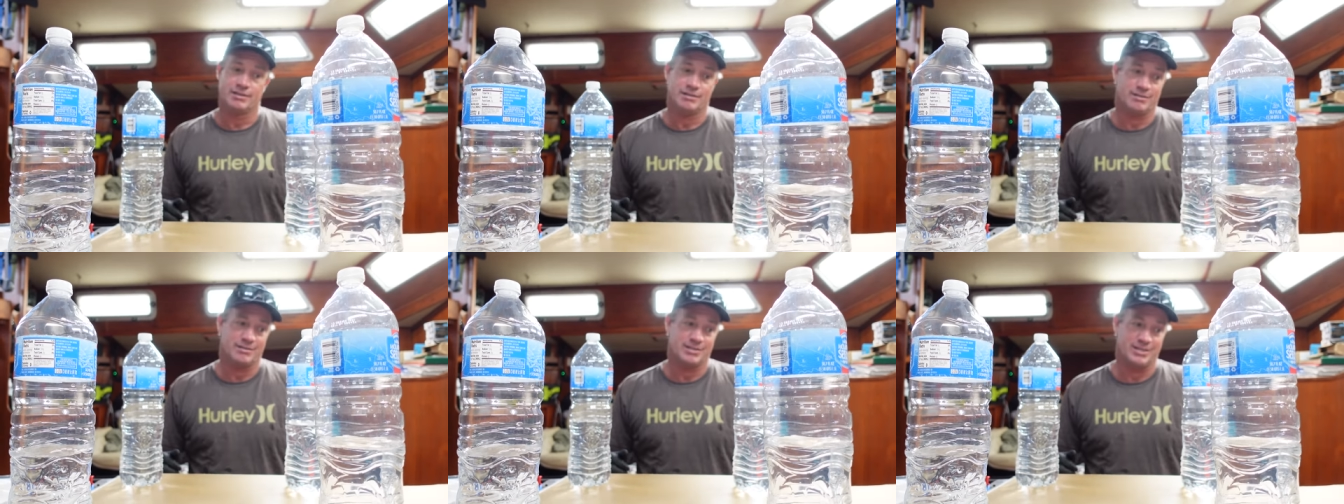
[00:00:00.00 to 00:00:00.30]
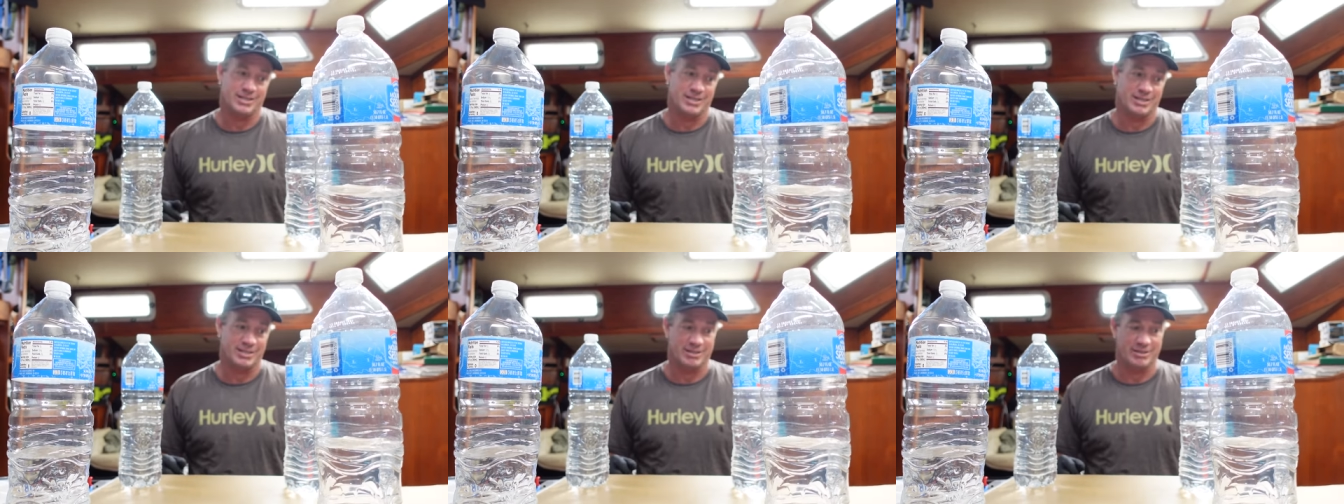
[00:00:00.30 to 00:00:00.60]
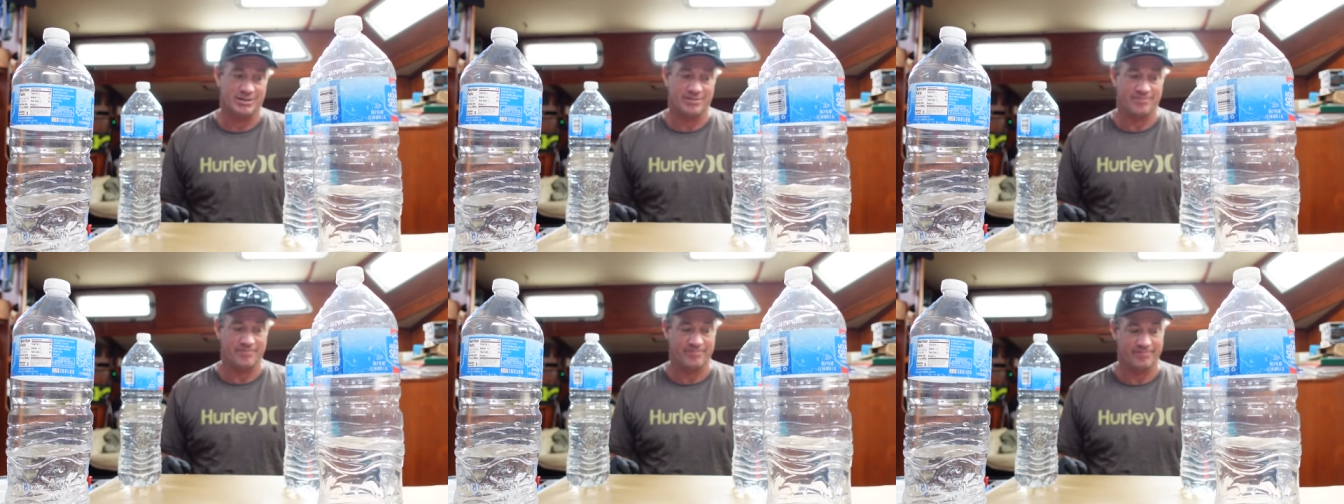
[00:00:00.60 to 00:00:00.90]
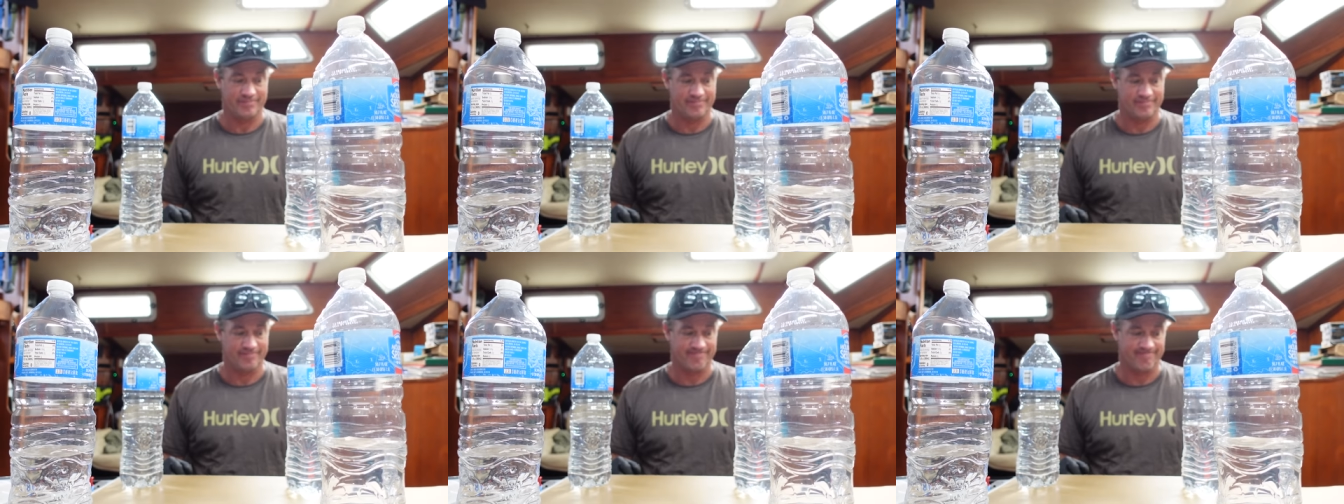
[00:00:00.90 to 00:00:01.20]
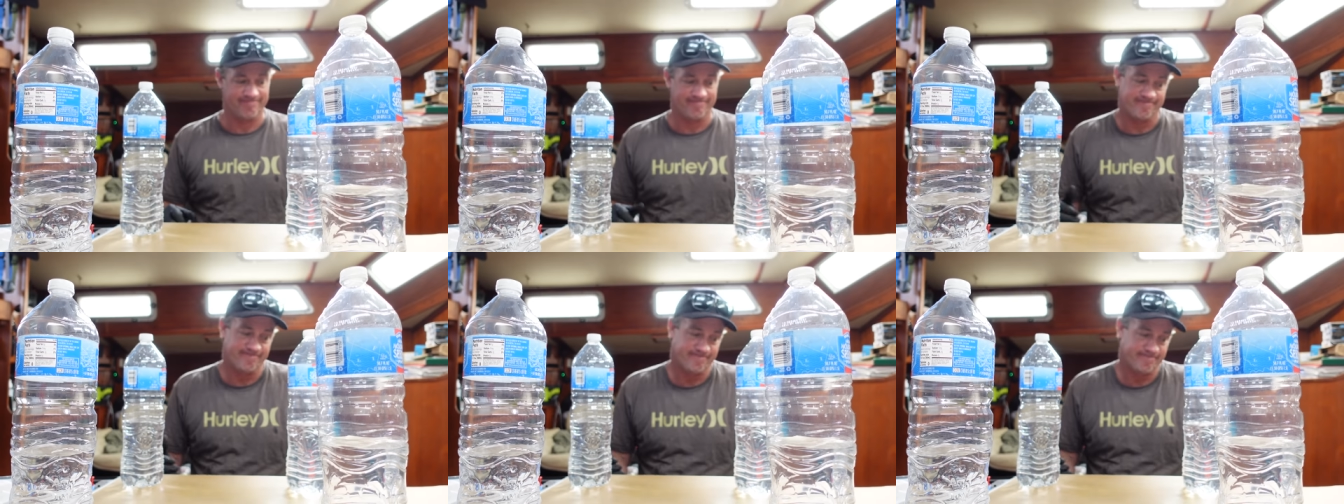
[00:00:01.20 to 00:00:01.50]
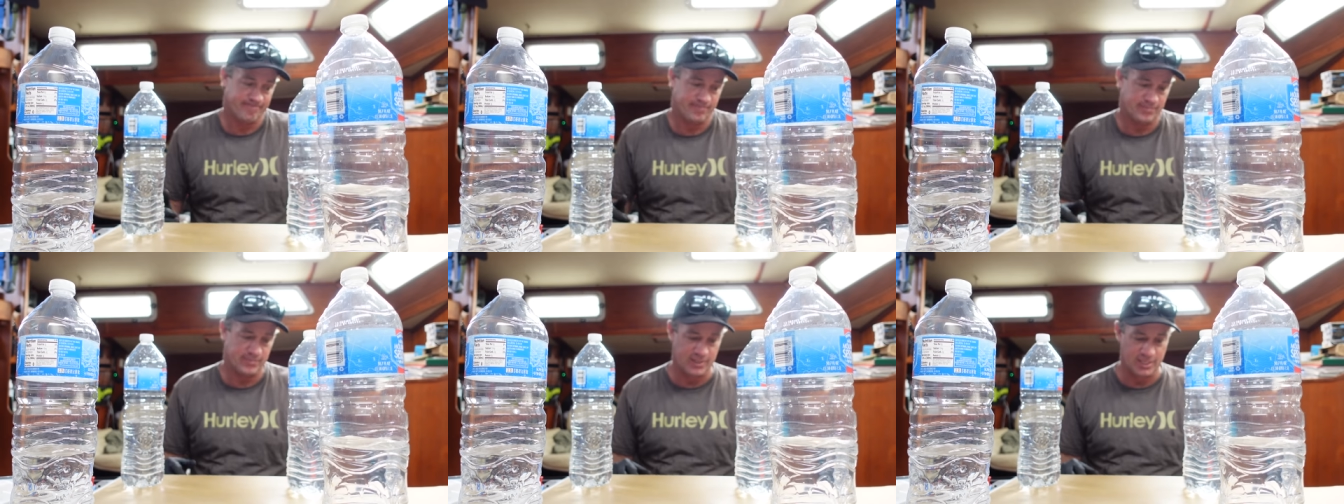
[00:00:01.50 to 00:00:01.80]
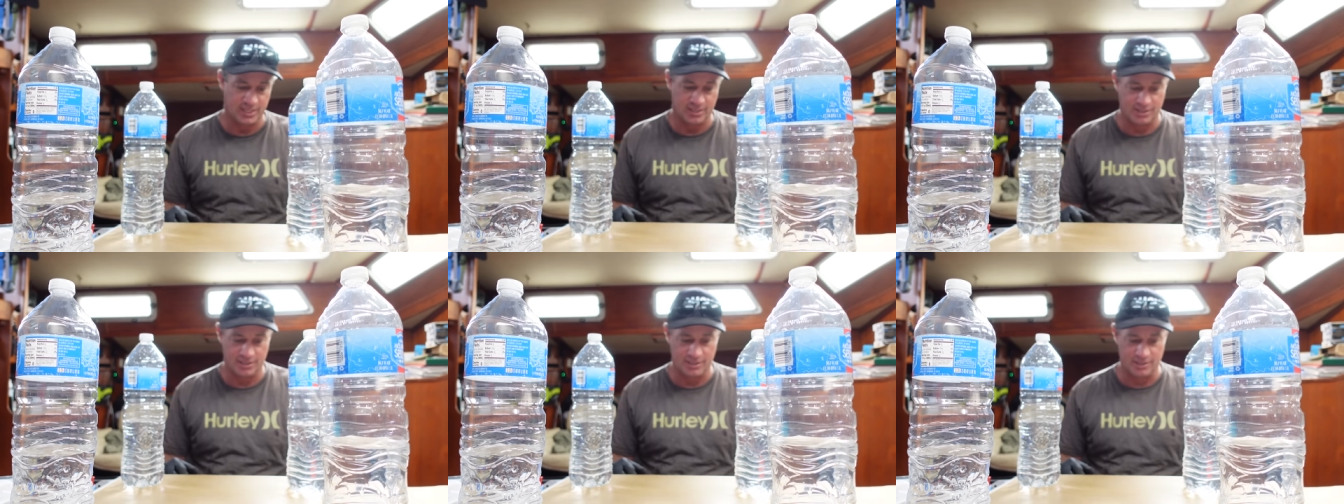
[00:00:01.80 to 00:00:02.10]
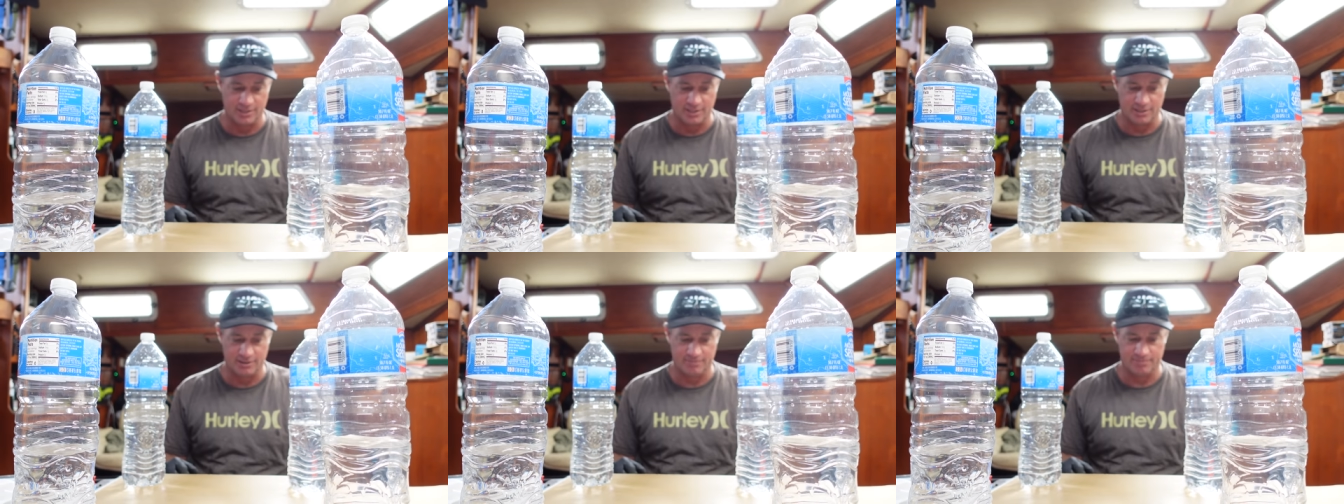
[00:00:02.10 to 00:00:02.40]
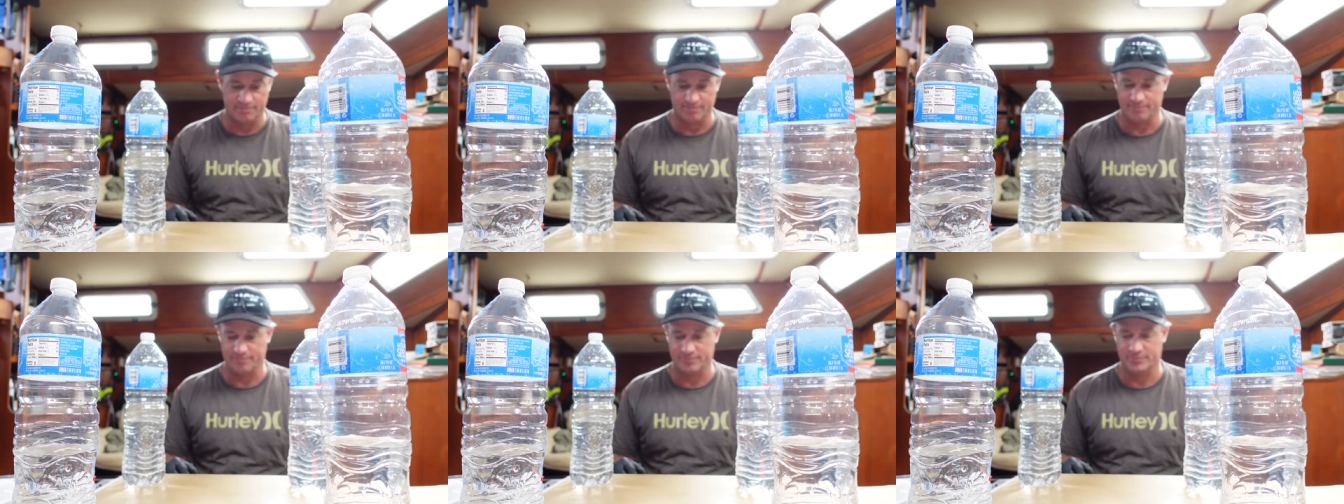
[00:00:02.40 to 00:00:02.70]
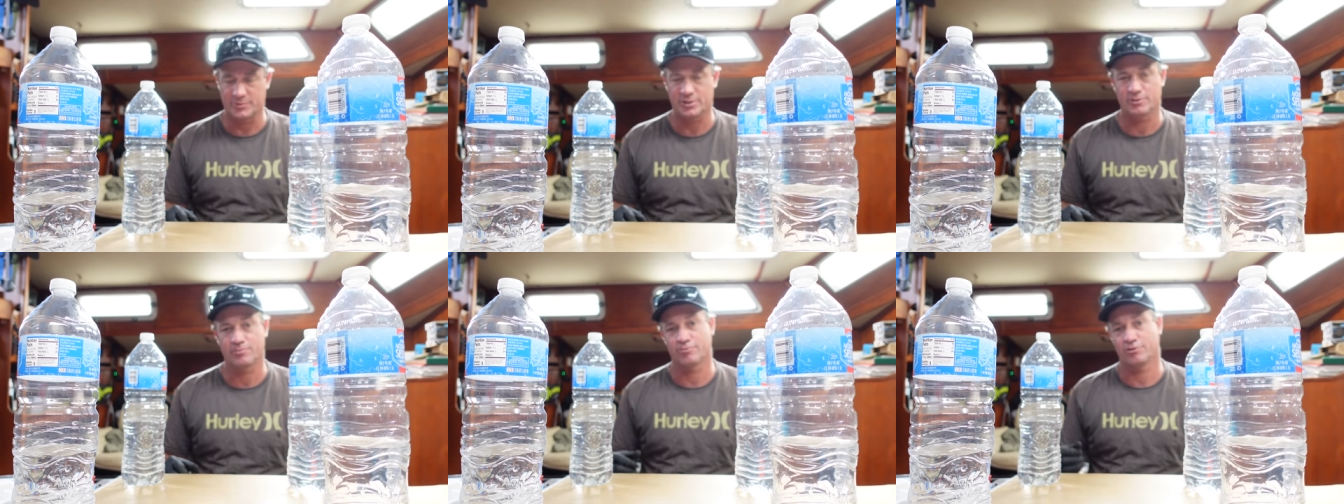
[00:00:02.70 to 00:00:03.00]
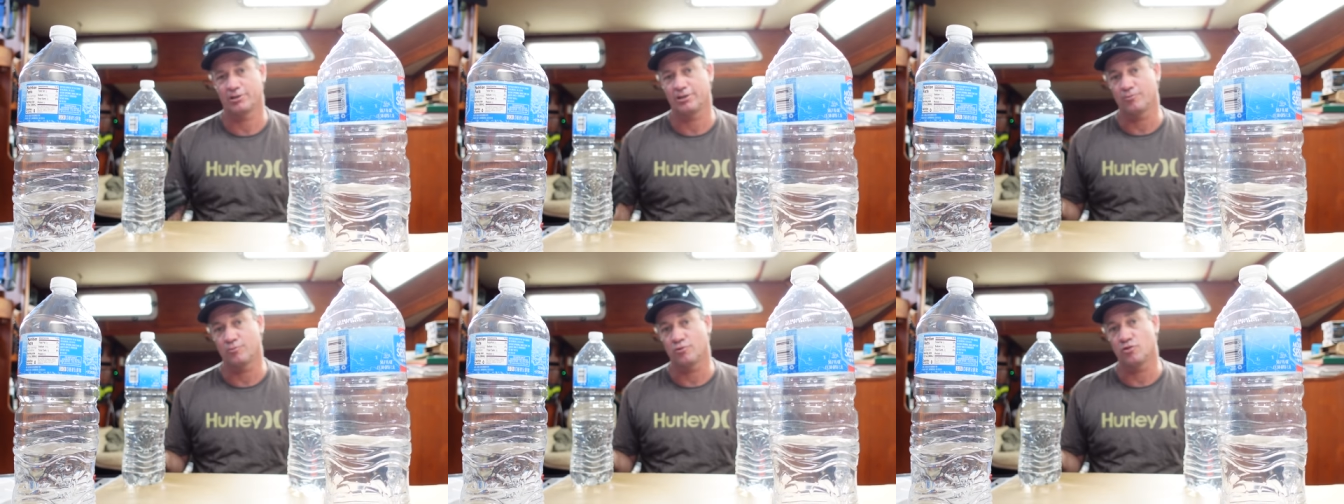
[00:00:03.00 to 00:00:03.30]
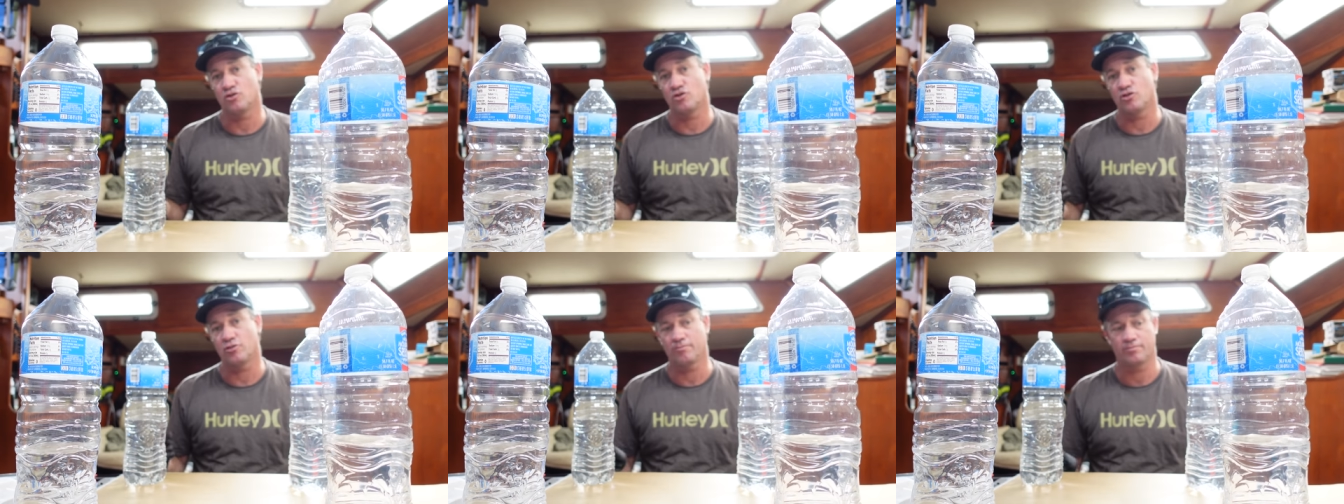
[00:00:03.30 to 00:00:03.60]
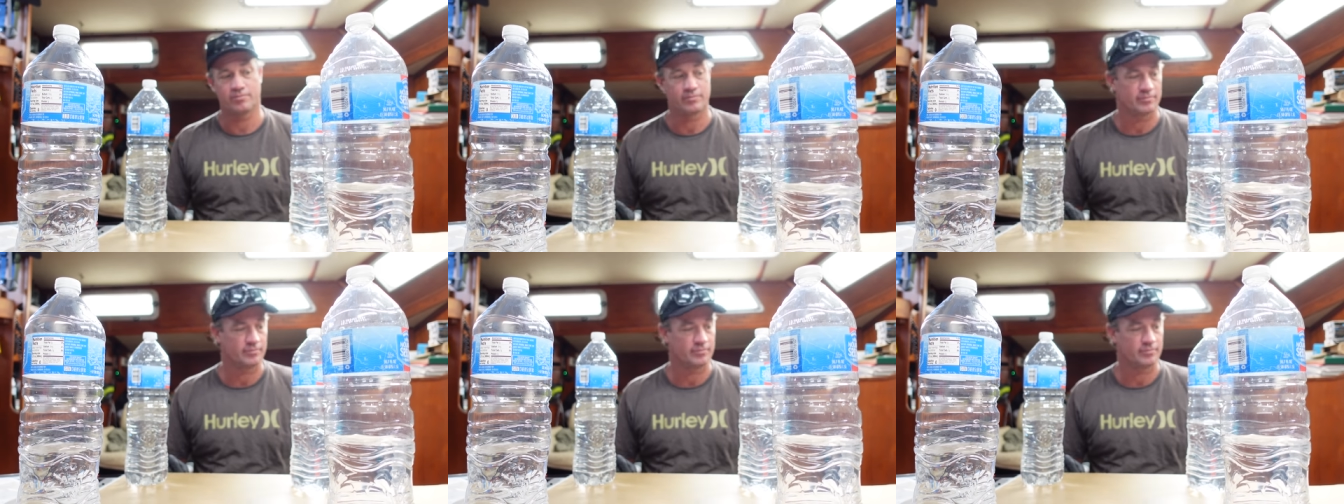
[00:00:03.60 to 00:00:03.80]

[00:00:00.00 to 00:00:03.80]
So, I don't know, it's pretty warm.